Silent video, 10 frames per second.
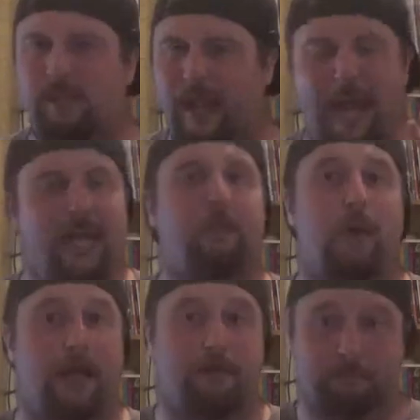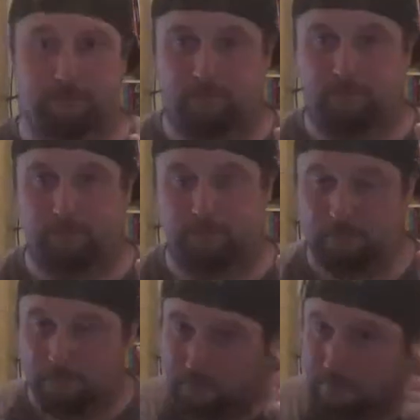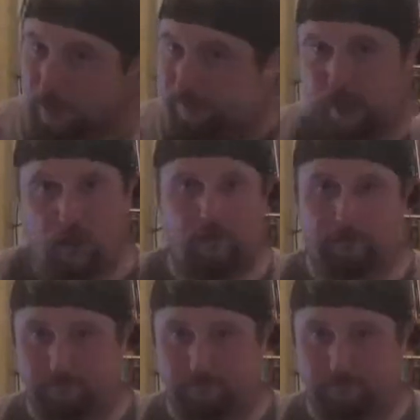Anyway, moving on.